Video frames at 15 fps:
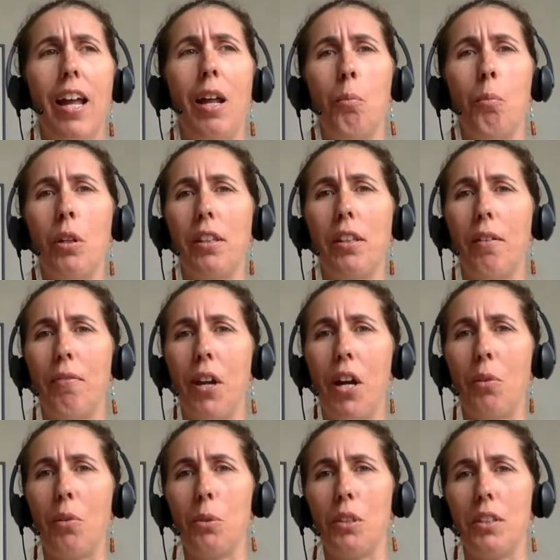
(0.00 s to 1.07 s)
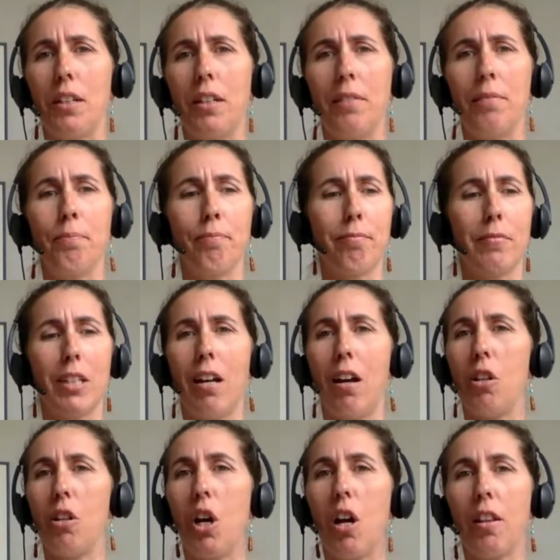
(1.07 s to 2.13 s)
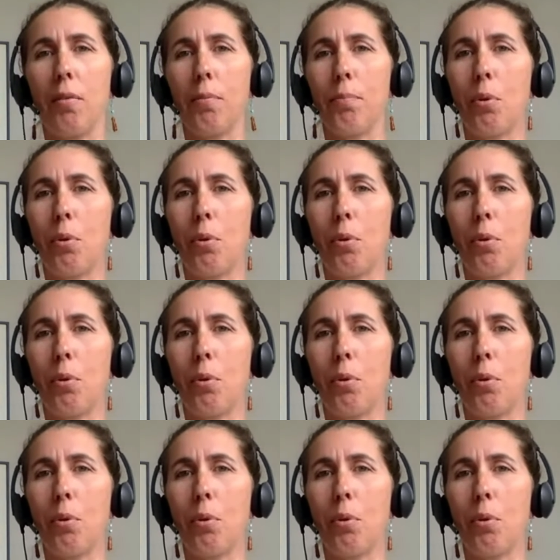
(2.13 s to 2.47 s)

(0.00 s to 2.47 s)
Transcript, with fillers: and what they found was that a lot of the